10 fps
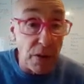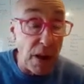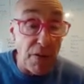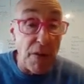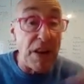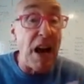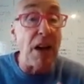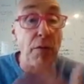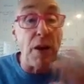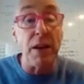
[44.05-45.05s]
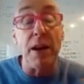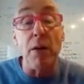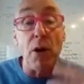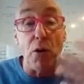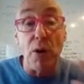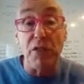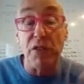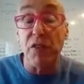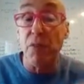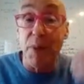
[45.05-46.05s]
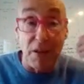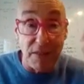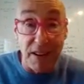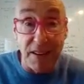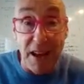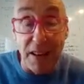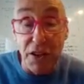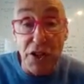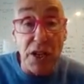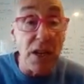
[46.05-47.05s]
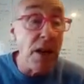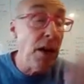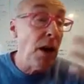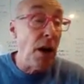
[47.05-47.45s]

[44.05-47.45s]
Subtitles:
Okay, very hot right now are questions about technology.